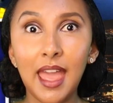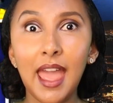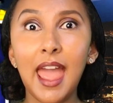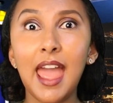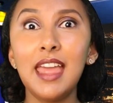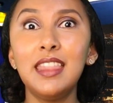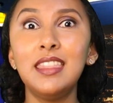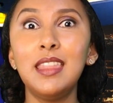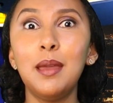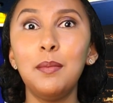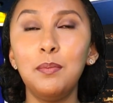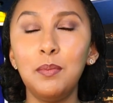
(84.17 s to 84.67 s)

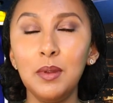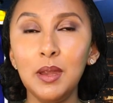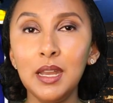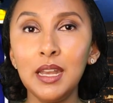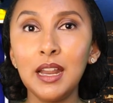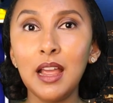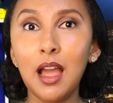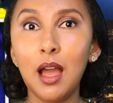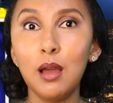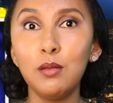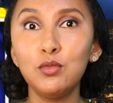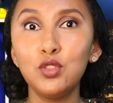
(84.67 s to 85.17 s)
and the
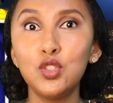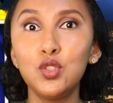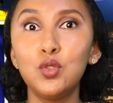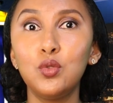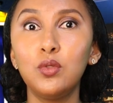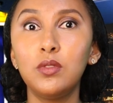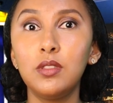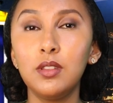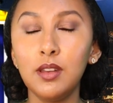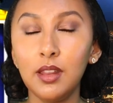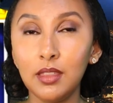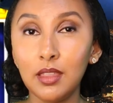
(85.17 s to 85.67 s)
bill comes
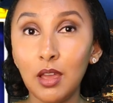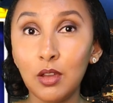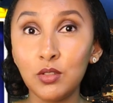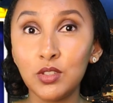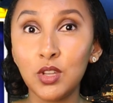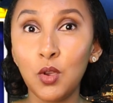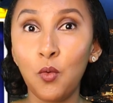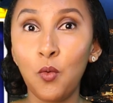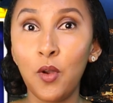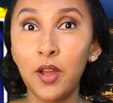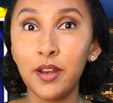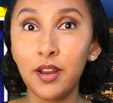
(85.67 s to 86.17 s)
to
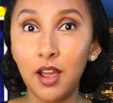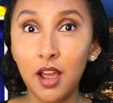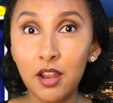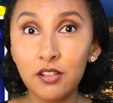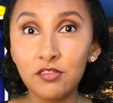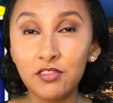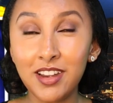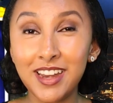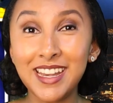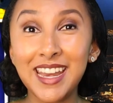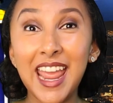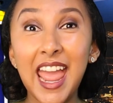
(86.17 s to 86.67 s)

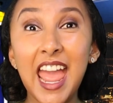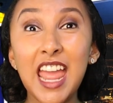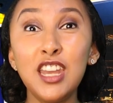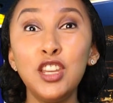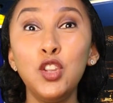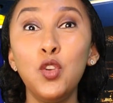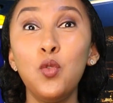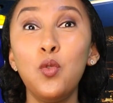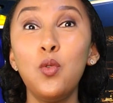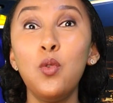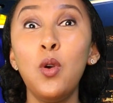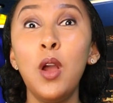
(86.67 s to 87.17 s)
3100
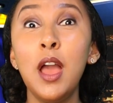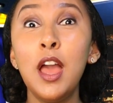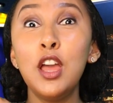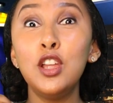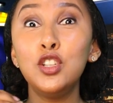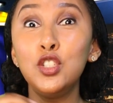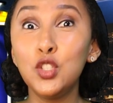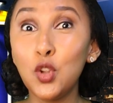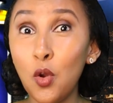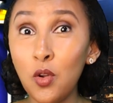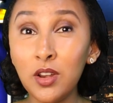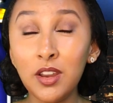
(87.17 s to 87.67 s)
and you
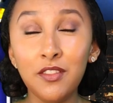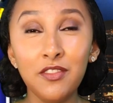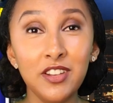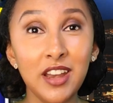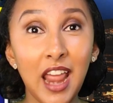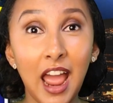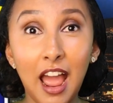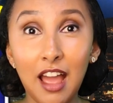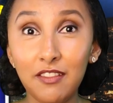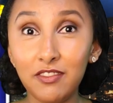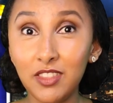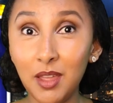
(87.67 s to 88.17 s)
don't
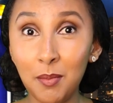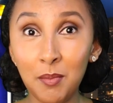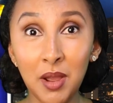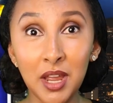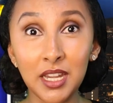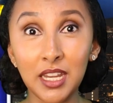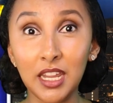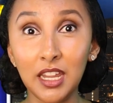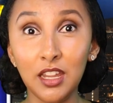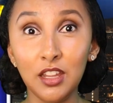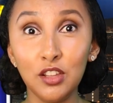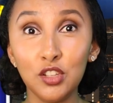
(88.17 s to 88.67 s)
even have the
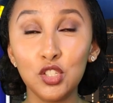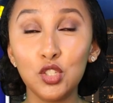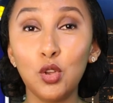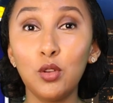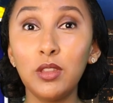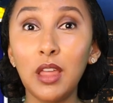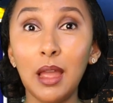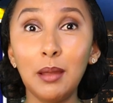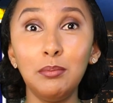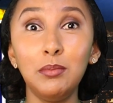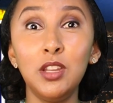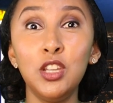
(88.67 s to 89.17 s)
money
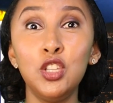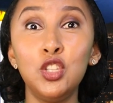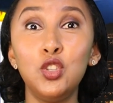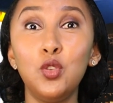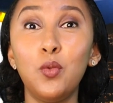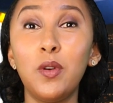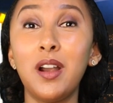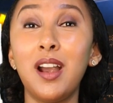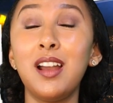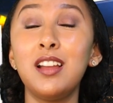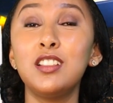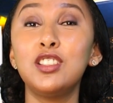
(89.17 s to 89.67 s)
so that means
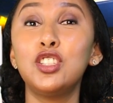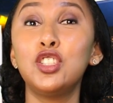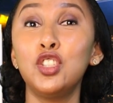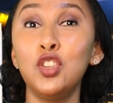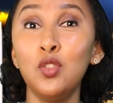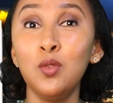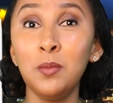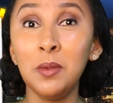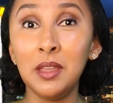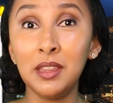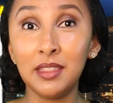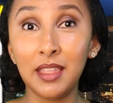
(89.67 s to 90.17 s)
you are
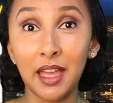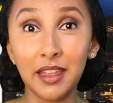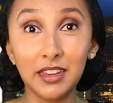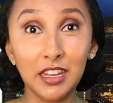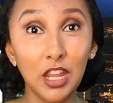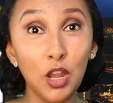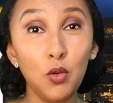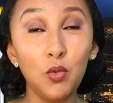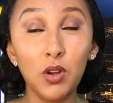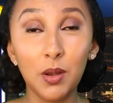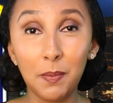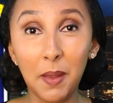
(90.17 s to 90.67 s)
assuming that
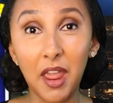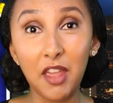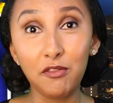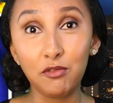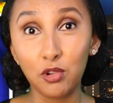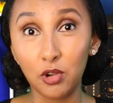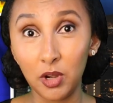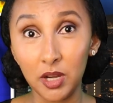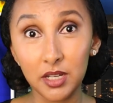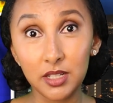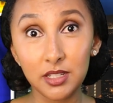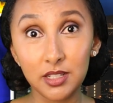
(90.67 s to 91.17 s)
he will pay
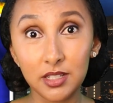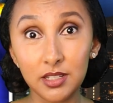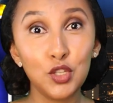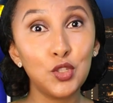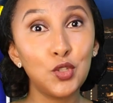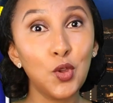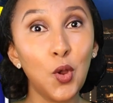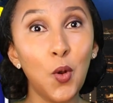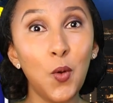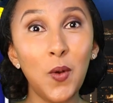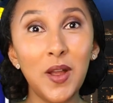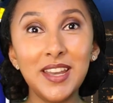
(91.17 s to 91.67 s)
for it
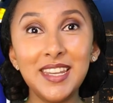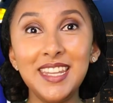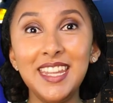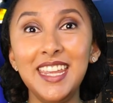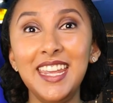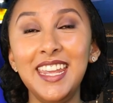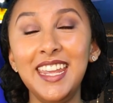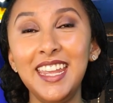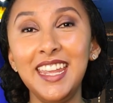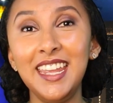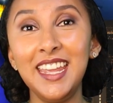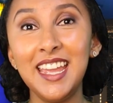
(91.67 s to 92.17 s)
so when
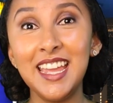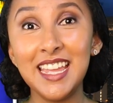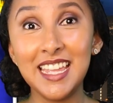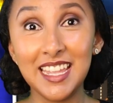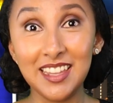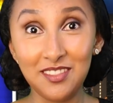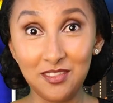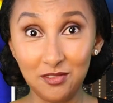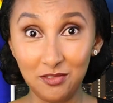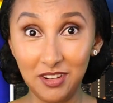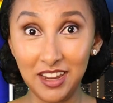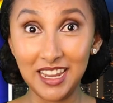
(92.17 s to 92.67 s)
he
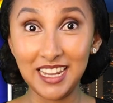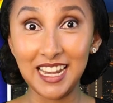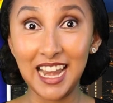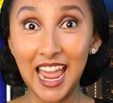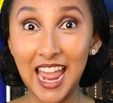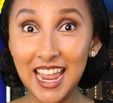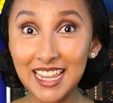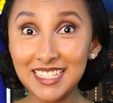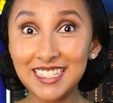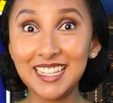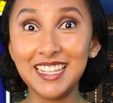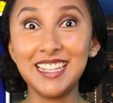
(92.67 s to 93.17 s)

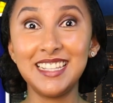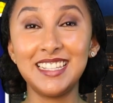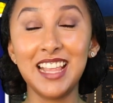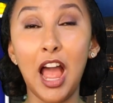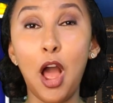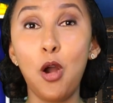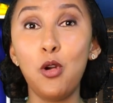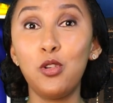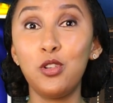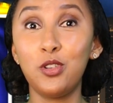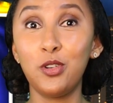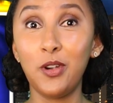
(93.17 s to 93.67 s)
realizes
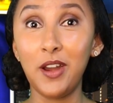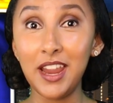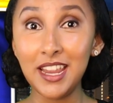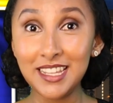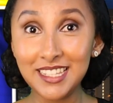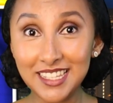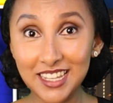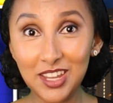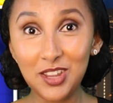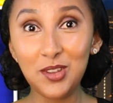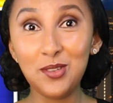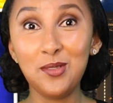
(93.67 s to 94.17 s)
how
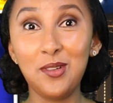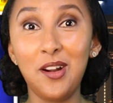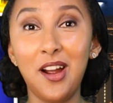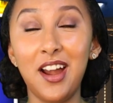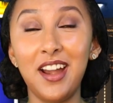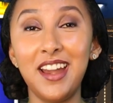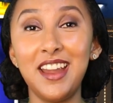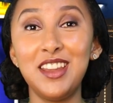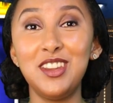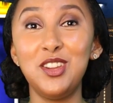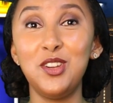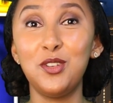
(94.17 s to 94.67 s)
crazy you
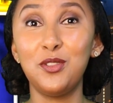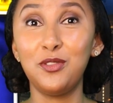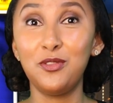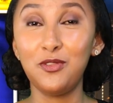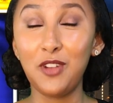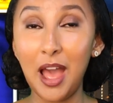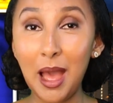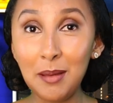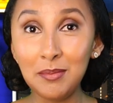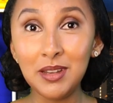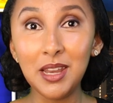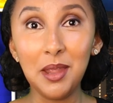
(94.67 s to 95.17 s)
are and your
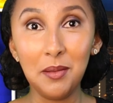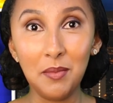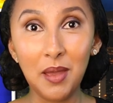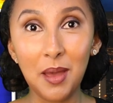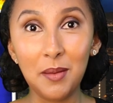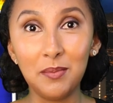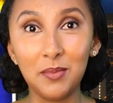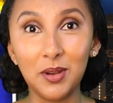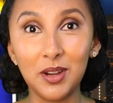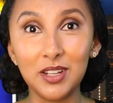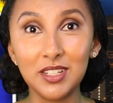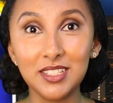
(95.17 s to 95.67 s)
family
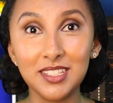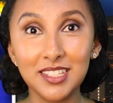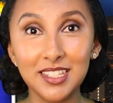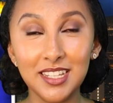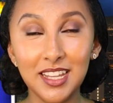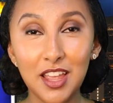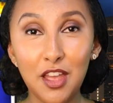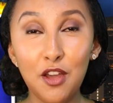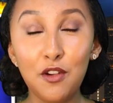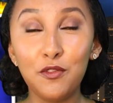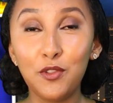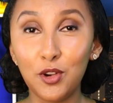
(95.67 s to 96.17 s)
members
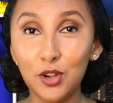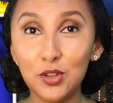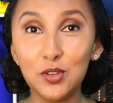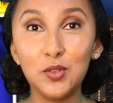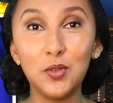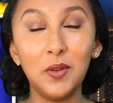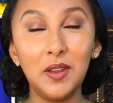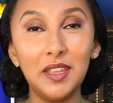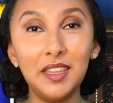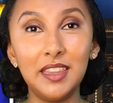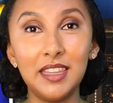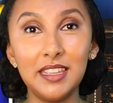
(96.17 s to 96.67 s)
for
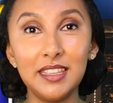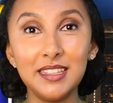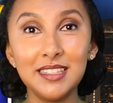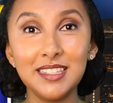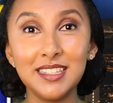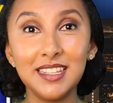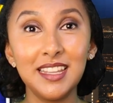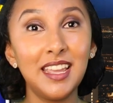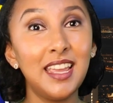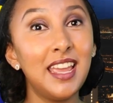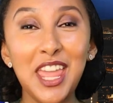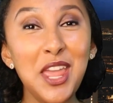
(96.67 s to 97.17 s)
doing
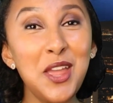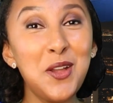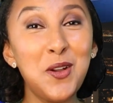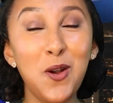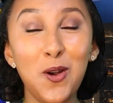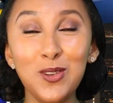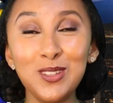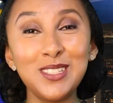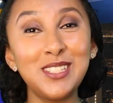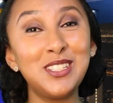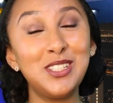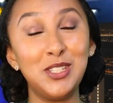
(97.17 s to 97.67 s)
this, he
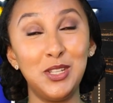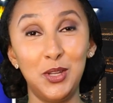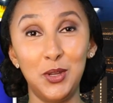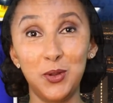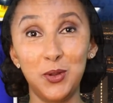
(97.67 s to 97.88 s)
ghosts